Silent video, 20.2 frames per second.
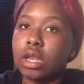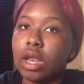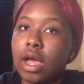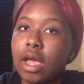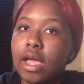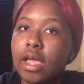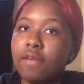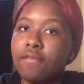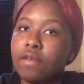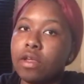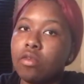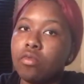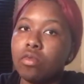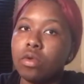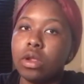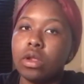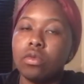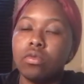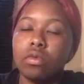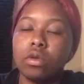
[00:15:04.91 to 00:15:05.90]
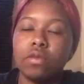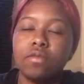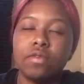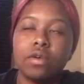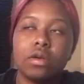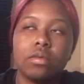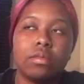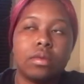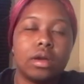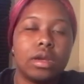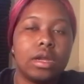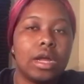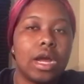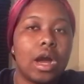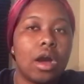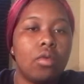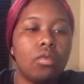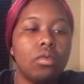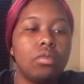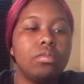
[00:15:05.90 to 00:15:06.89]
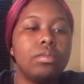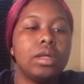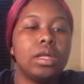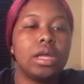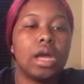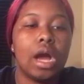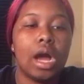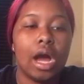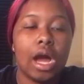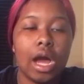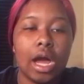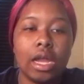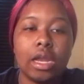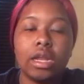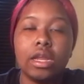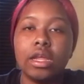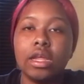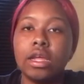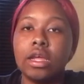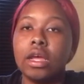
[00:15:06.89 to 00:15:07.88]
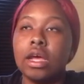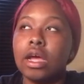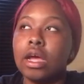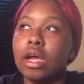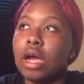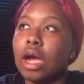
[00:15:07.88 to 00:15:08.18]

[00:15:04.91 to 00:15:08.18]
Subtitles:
Like, if he really doing it for the money, I would be highly,